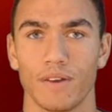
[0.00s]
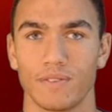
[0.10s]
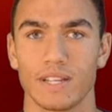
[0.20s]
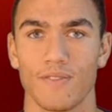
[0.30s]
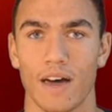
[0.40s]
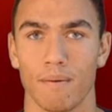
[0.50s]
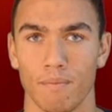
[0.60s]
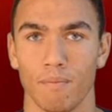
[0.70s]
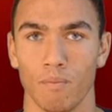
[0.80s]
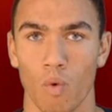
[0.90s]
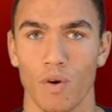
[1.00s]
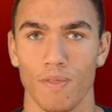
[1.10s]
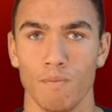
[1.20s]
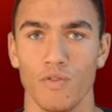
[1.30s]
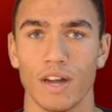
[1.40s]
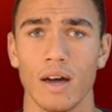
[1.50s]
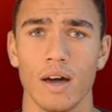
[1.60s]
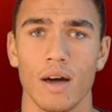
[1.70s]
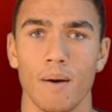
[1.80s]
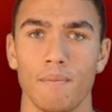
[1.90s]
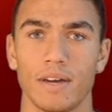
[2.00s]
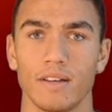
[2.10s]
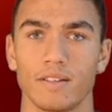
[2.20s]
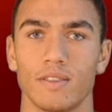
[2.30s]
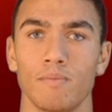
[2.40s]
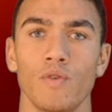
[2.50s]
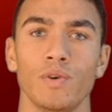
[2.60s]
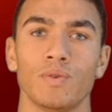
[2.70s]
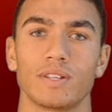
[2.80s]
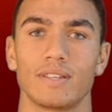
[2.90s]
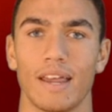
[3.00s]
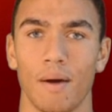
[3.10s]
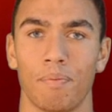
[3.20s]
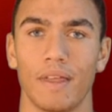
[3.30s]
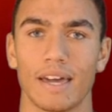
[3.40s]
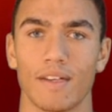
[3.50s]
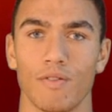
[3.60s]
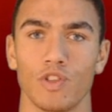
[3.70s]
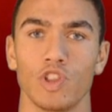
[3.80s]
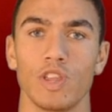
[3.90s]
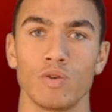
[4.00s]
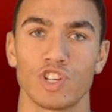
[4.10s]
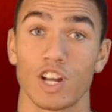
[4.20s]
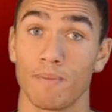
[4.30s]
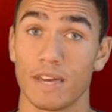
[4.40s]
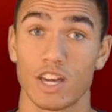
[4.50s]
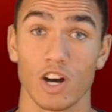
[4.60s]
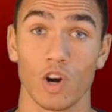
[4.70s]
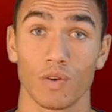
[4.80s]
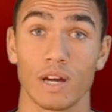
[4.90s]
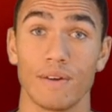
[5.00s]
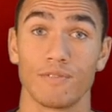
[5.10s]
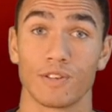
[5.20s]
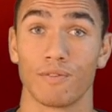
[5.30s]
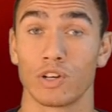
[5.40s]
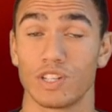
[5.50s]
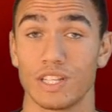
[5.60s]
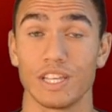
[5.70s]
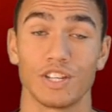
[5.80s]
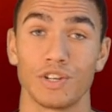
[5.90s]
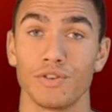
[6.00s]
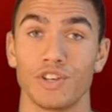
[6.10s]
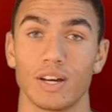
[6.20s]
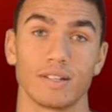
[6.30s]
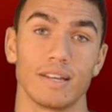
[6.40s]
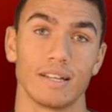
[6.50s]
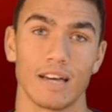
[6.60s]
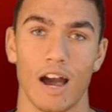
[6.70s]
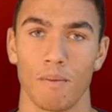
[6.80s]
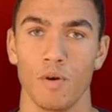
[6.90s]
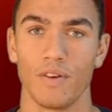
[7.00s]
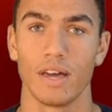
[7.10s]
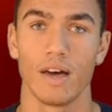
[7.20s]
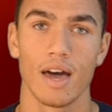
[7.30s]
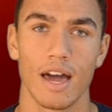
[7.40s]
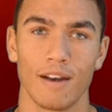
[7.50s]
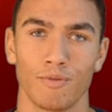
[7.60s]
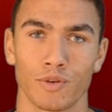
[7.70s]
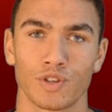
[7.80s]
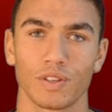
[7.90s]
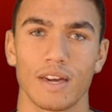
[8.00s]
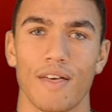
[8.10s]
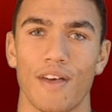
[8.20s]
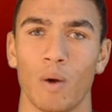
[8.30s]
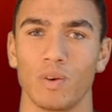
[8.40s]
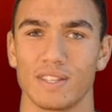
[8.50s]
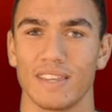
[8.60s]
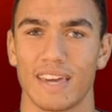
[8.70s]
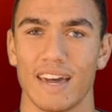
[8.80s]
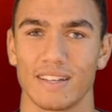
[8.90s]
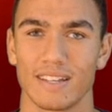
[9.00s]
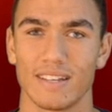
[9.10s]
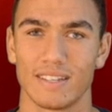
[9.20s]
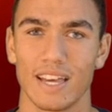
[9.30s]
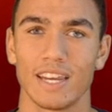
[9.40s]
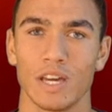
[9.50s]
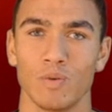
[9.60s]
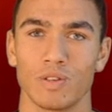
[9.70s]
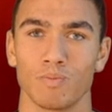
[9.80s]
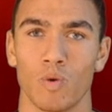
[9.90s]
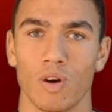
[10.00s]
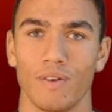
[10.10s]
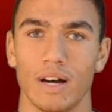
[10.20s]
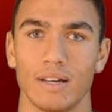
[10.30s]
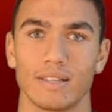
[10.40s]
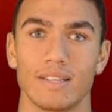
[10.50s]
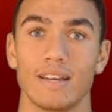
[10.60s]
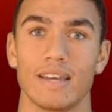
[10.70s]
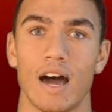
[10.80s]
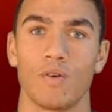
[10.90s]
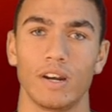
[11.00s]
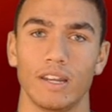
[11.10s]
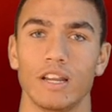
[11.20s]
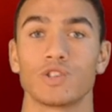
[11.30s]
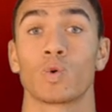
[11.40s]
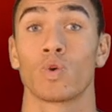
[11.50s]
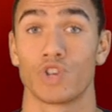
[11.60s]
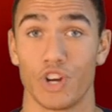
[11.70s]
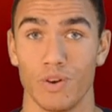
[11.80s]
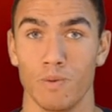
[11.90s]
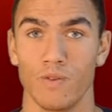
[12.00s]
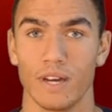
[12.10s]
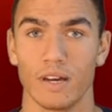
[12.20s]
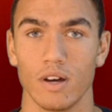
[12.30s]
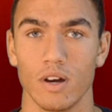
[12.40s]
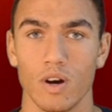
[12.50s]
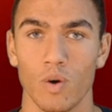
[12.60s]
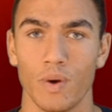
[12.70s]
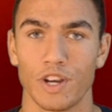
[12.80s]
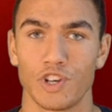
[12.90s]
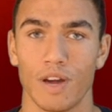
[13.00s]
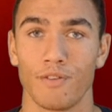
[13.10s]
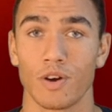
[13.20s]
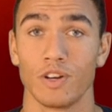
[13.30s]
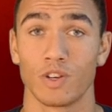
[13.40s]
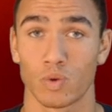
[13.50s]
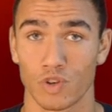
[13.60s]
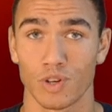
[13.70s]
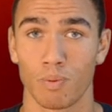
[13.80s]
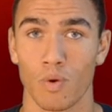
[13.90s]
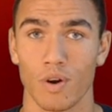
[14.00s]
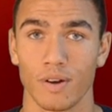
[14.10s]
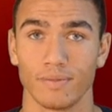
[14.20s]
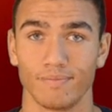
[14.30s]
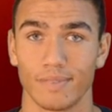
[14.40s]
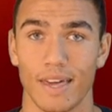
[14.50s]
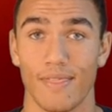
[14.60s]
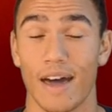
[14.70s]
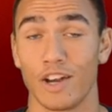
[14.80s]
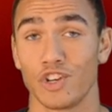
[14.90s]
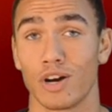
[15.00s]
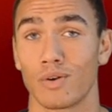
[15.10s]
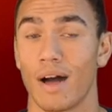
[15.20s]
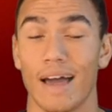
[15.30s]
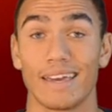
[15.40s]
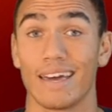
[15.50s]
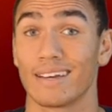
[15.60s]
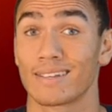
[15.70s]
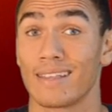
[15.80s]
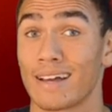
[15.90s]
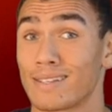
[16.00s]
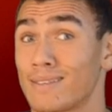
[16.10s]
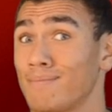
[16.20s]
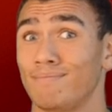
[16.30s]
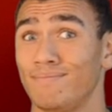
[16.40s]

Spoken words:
seen that more in the movie, because the movie was set up like it was going to be Keanu Reeves versus these 2 chicks the entire movie. And unfortunately, that wasn't the case. Instead, it was more of a sit down and let's torture you movie. Which, if you're into torture porn and that genre, I guess that's